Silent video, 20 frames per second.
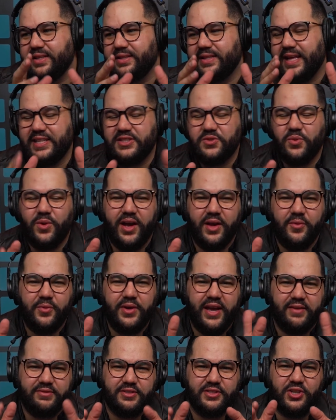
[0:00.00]
that's why we
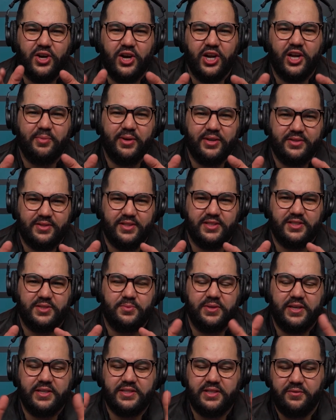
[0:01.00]
have to talk about this,
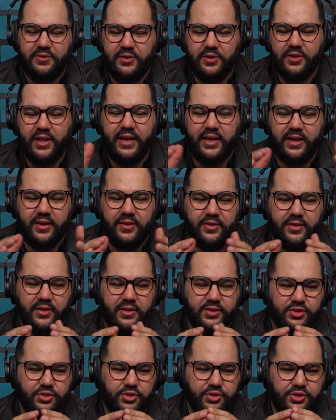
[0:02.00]
because I feel like
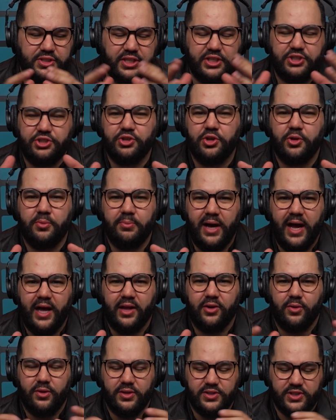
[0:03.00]
the traditional
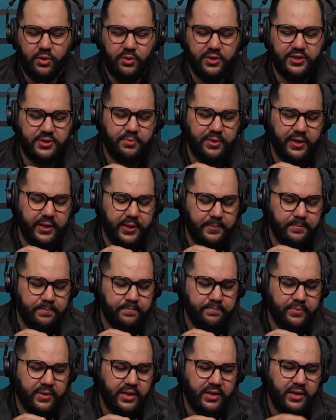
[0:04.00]
model has always been,
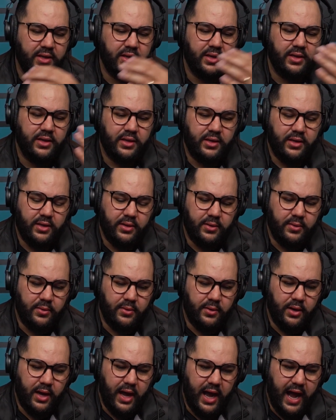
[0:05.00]

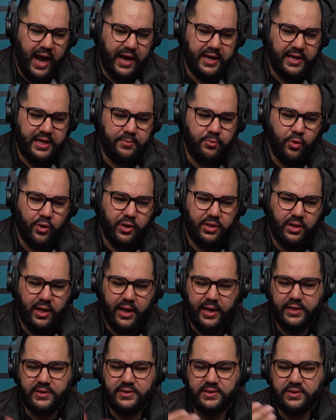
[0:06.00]
I need more
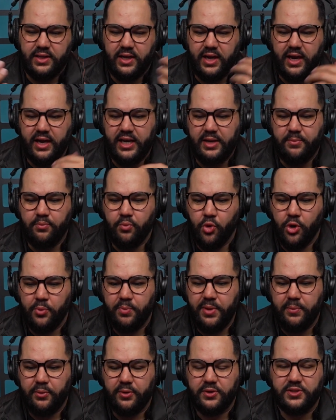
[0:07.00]
clients, I need more
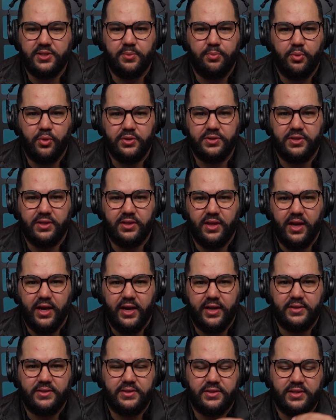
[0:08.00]
people to support the
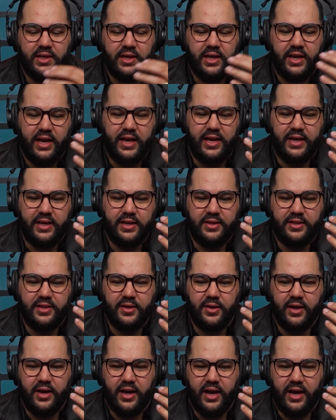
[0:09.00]
clients, and
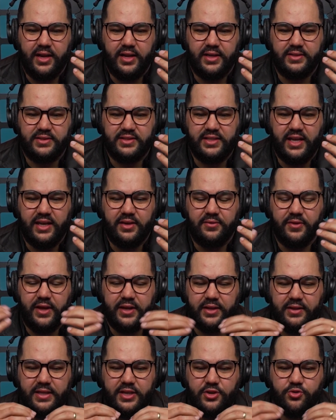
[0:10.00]
instead of
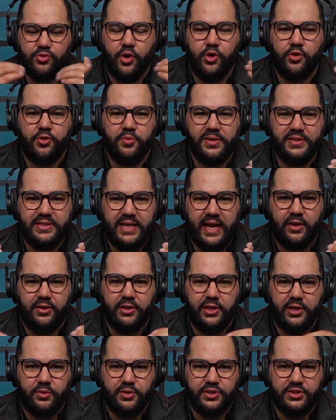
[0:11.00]
like the growth
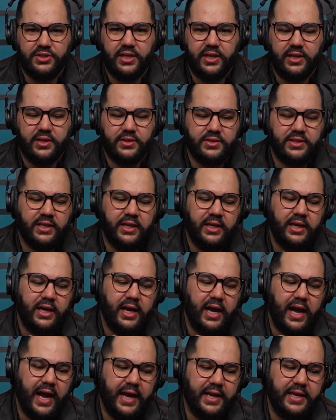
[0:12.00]
mentality, which says
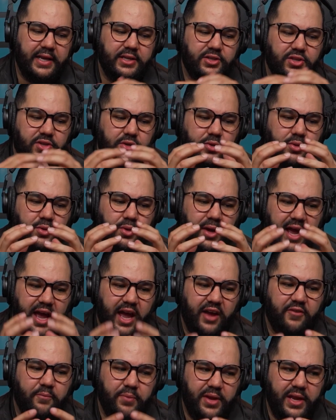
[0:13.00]
I need to
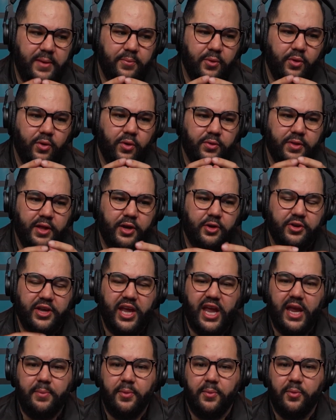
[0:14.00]
have people that are
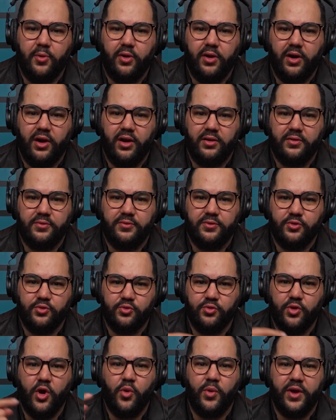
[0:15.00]
capable of
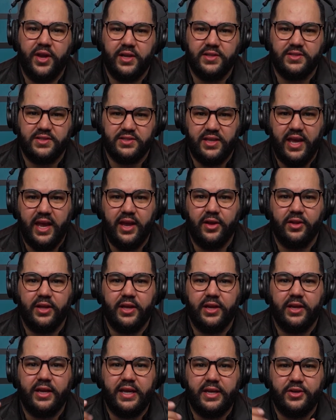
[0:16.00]
growing and
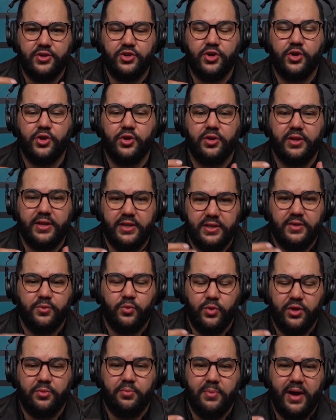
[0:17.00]
scaling internally
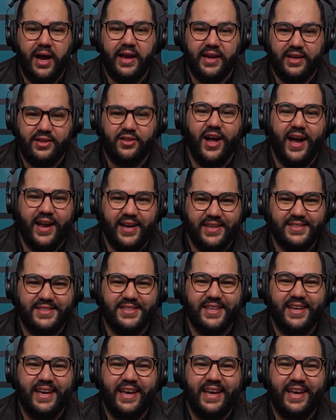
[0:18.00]
with my clients.